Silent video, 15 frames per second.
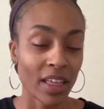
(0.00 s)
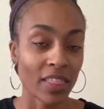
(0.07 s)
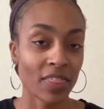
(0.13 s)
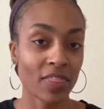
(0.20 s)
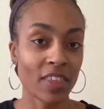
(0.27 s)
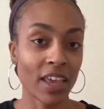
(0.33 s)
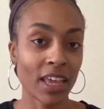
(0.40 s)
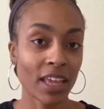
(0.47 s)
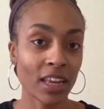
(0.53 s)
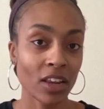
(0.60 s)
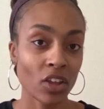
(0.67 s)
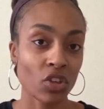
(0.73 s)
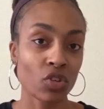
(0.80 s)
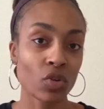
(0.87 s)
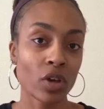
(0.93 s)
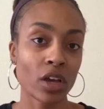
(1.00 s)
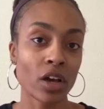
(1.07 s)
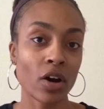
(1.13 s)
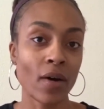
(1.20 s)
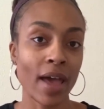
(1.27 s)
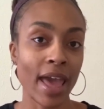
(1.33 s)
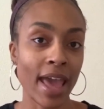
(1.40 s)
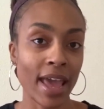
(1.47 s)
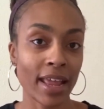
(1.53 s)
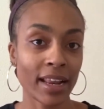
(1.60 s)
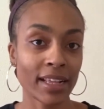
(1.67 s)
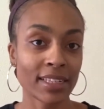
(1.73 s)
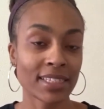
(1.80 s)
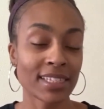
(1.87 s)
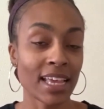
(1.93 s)
Then you can go ahead
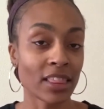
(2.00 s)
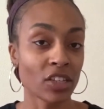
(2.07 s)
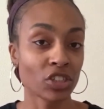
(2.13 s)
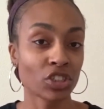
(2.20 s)
and set the